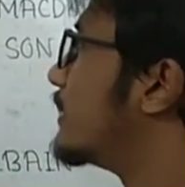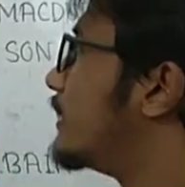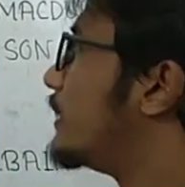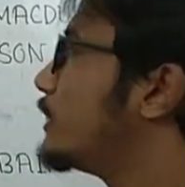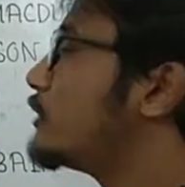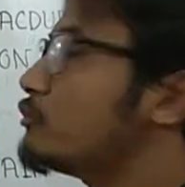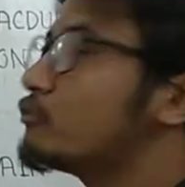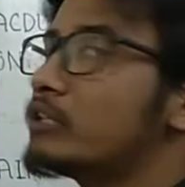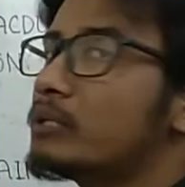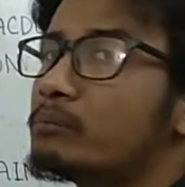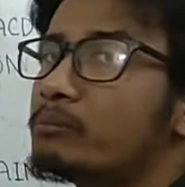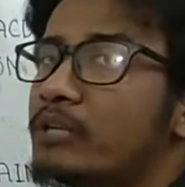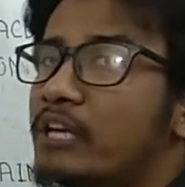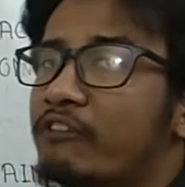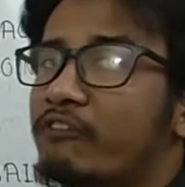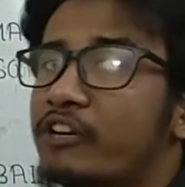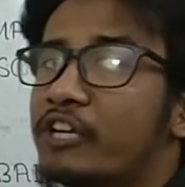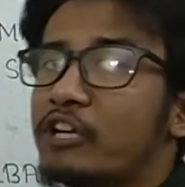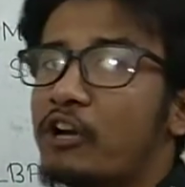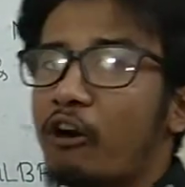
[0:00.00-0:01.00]
Due to the
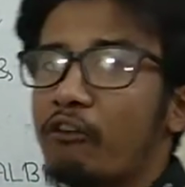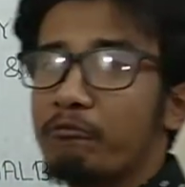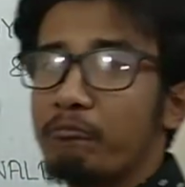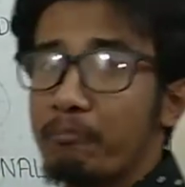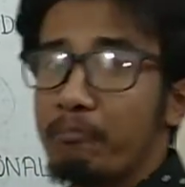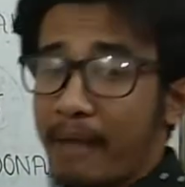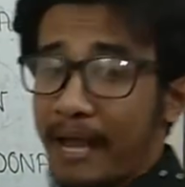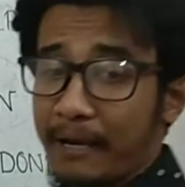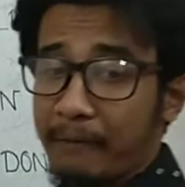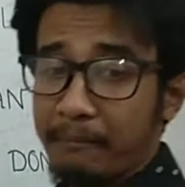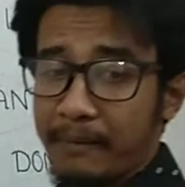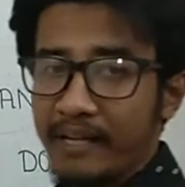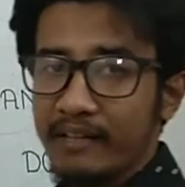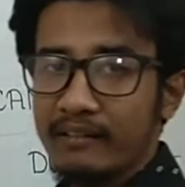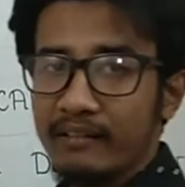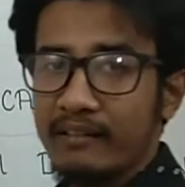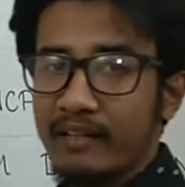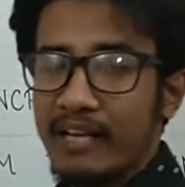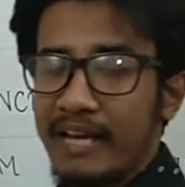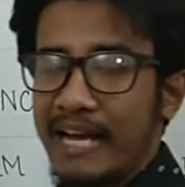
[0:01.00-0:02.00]
bravery of
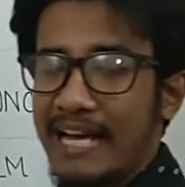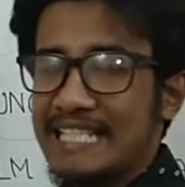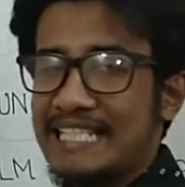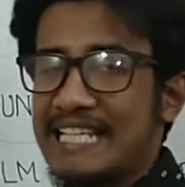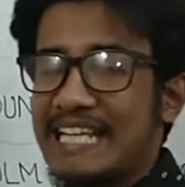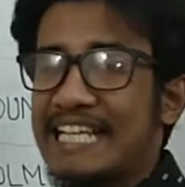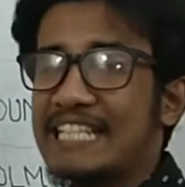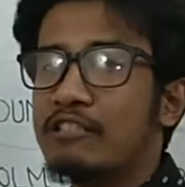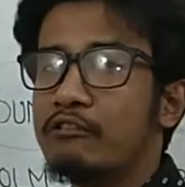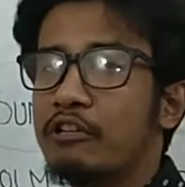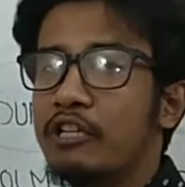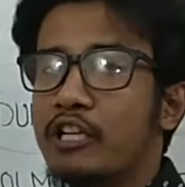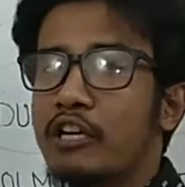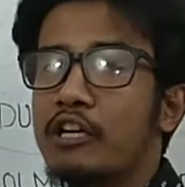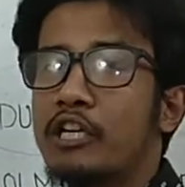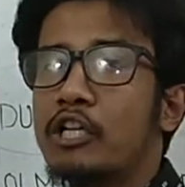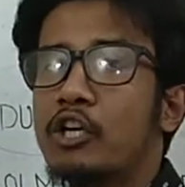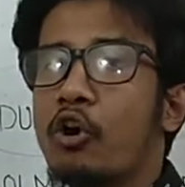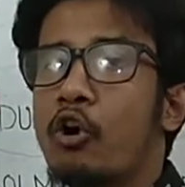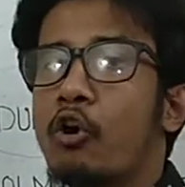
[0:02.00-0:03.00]
Macbeth, as he is
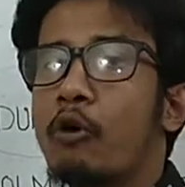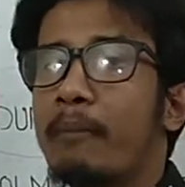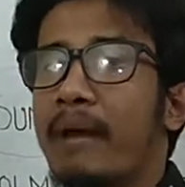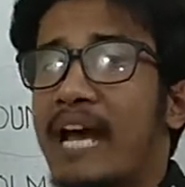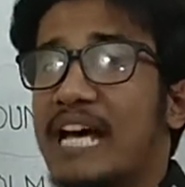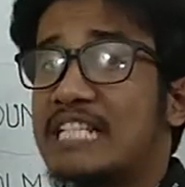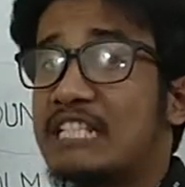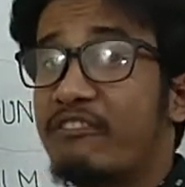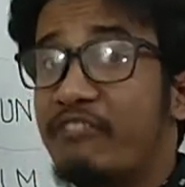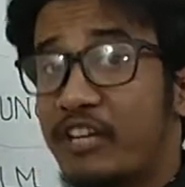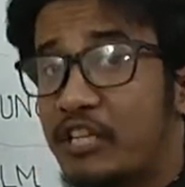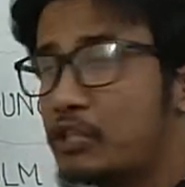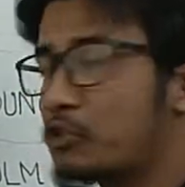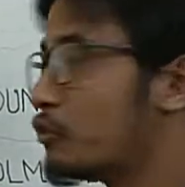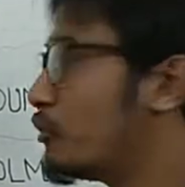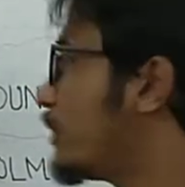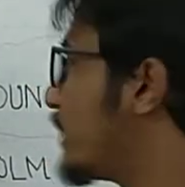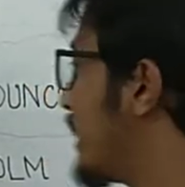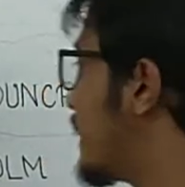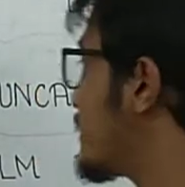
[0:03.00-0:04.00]
returning home as a
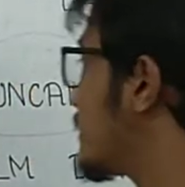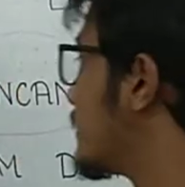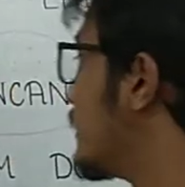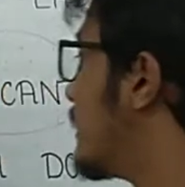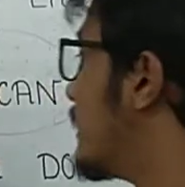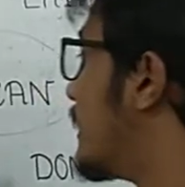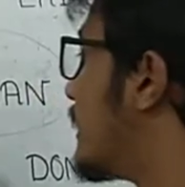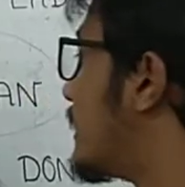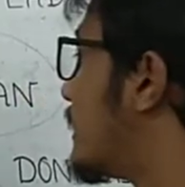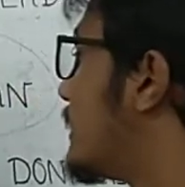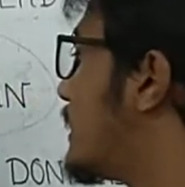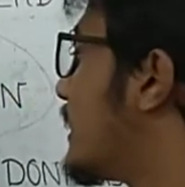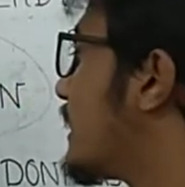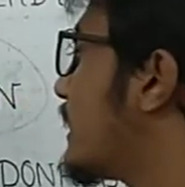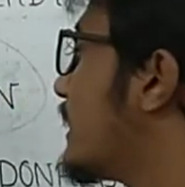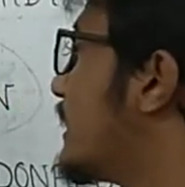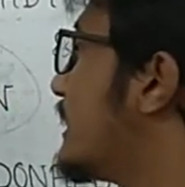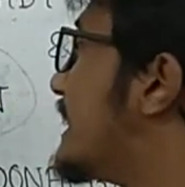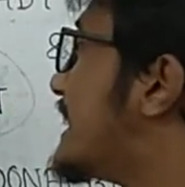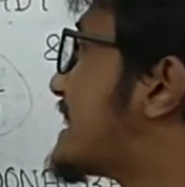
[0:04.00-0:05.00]
victorious,
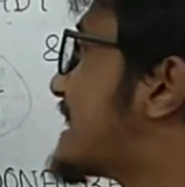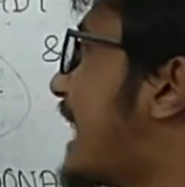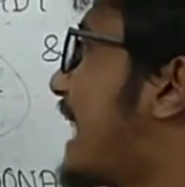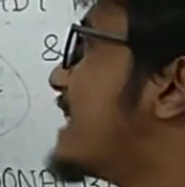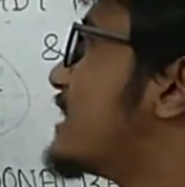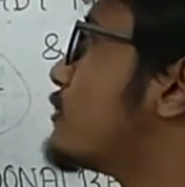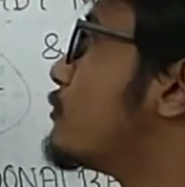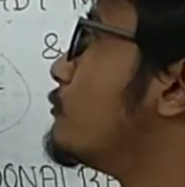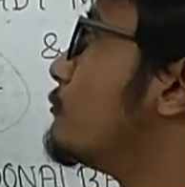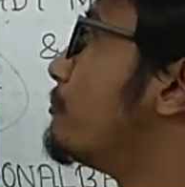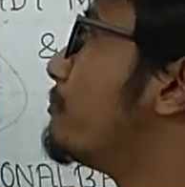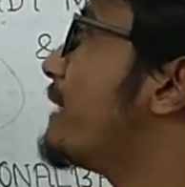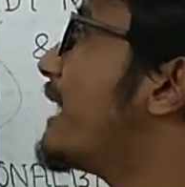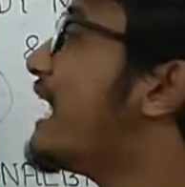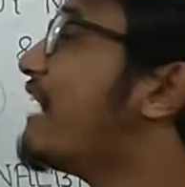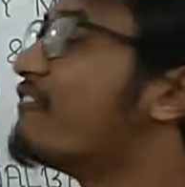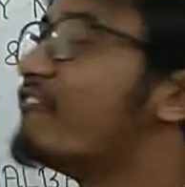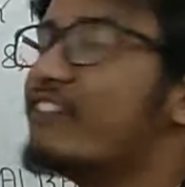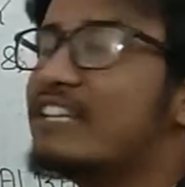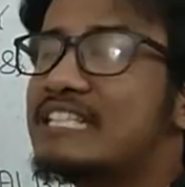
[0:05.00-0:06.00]
Duncan decides to pay
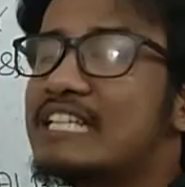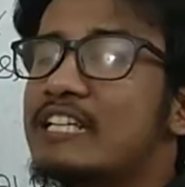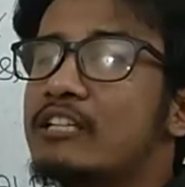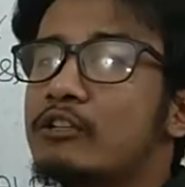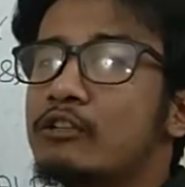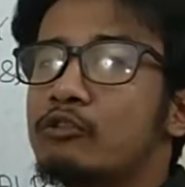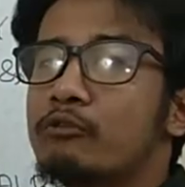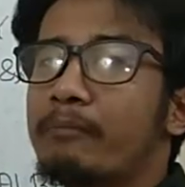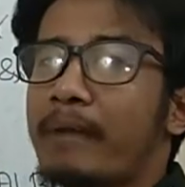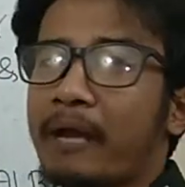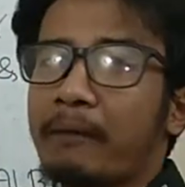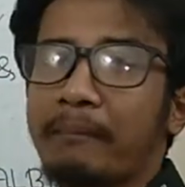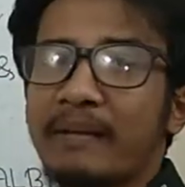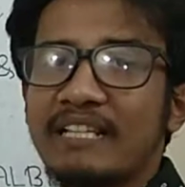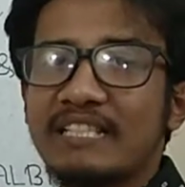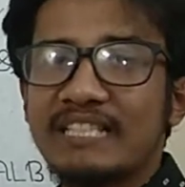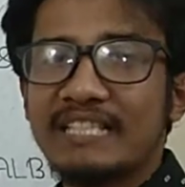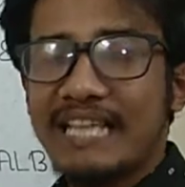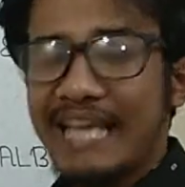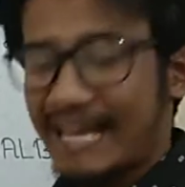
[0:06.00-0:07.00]
a visit to
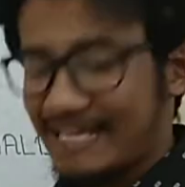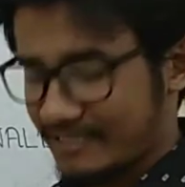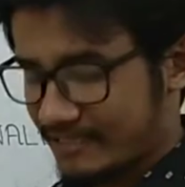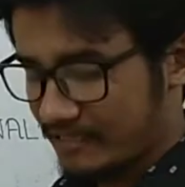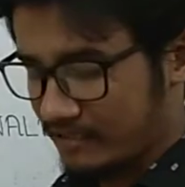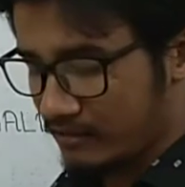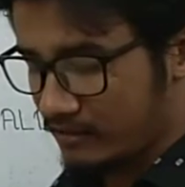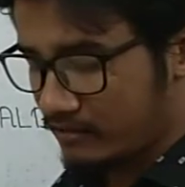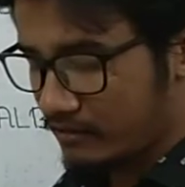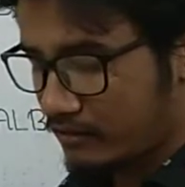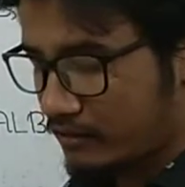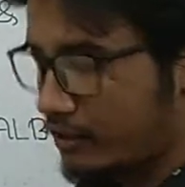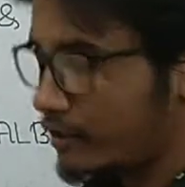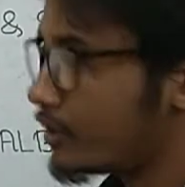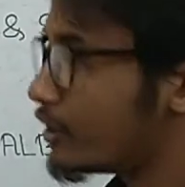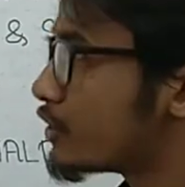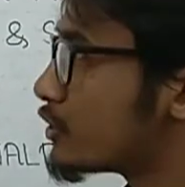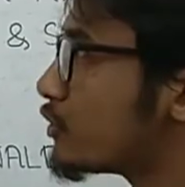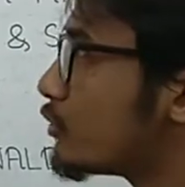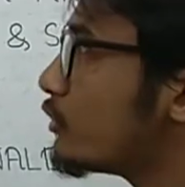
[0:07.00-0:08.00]
Macbeth's castle.
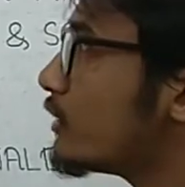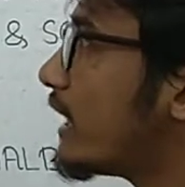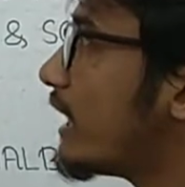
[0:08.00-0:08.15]
So